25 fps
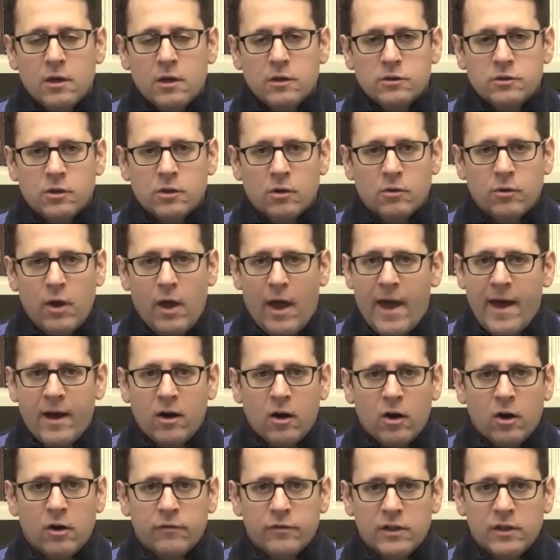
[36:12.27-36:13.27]
So add
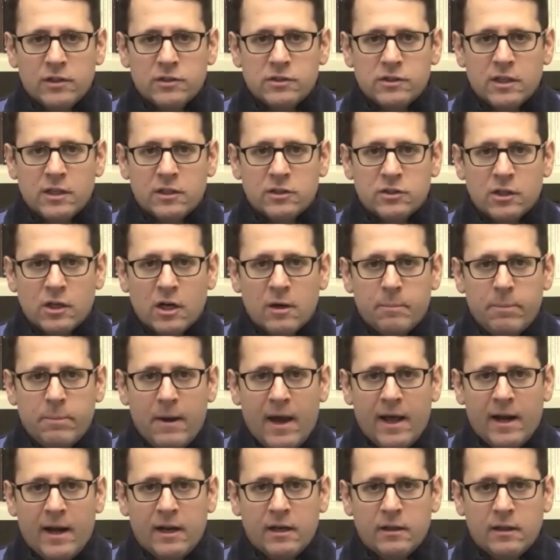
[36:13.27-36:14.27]
all of these things up,
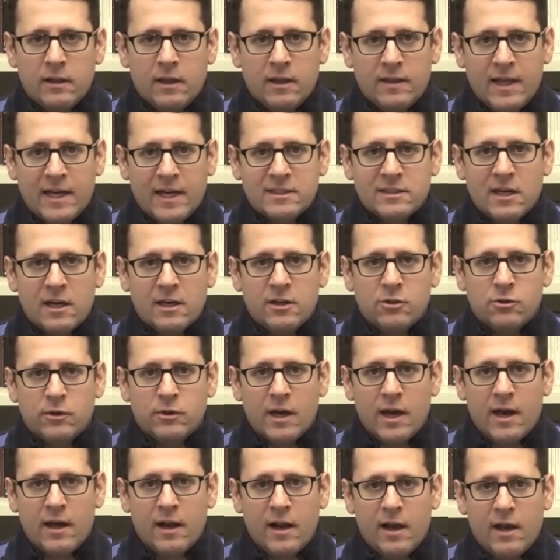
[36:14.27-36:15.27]
and that's how you
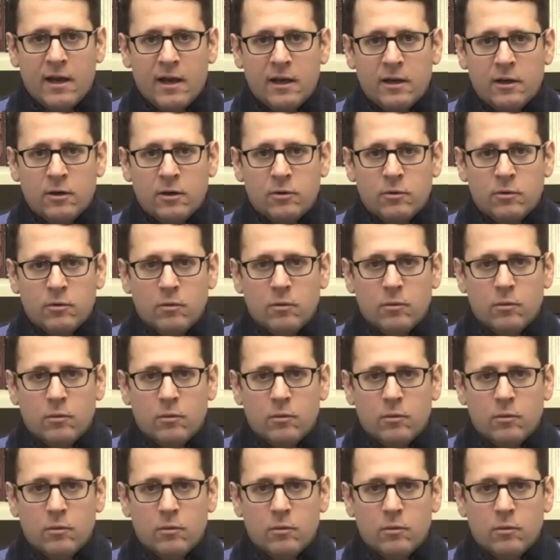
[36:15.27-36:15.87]
get a